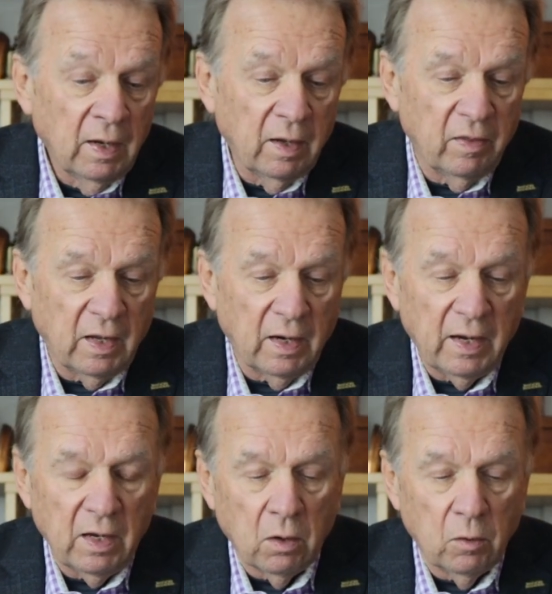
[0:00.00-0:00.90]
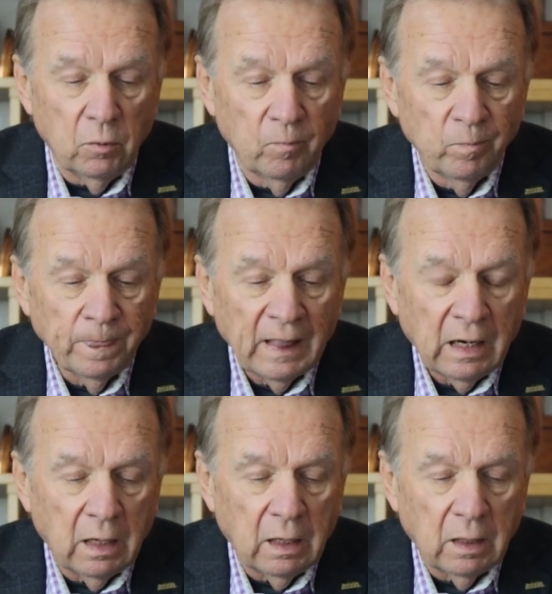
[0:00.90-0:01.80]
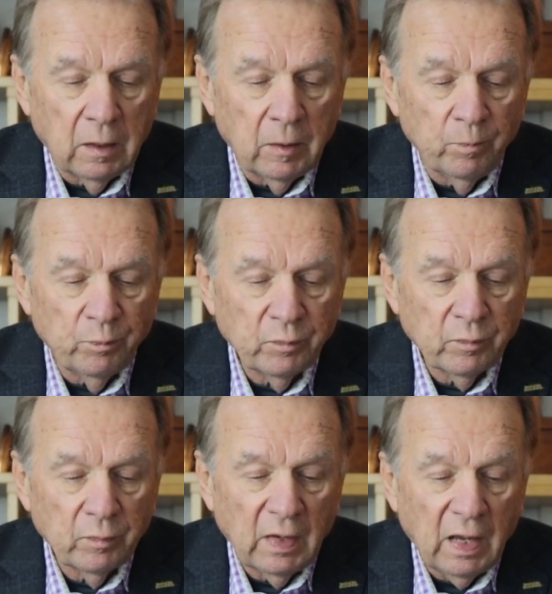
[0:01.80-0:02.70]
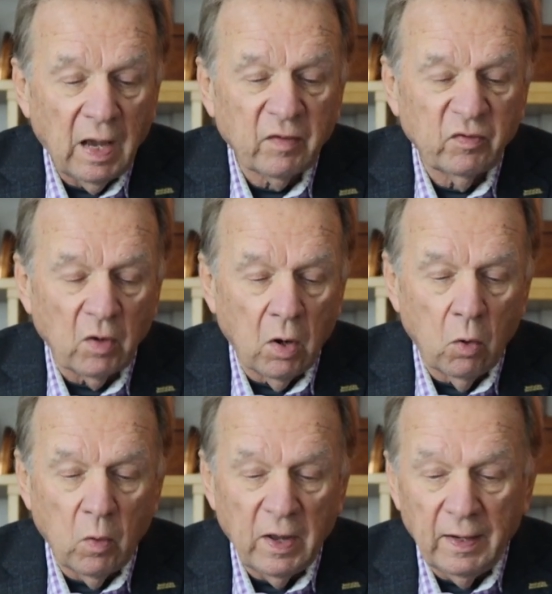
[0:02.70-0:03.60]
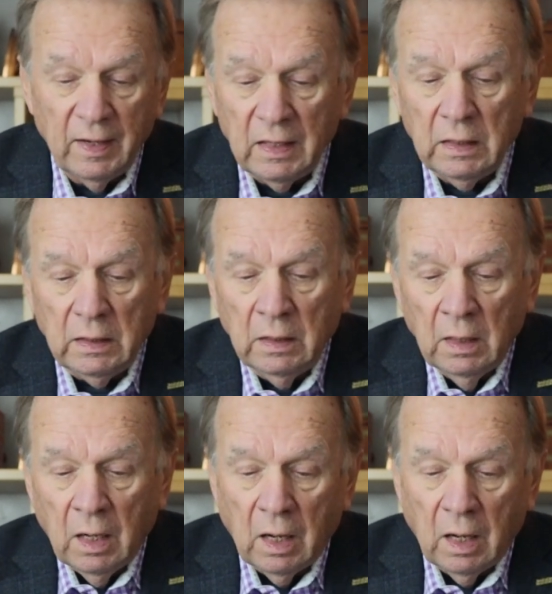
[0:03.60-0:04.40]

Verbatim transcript: And then I own um, ExOne.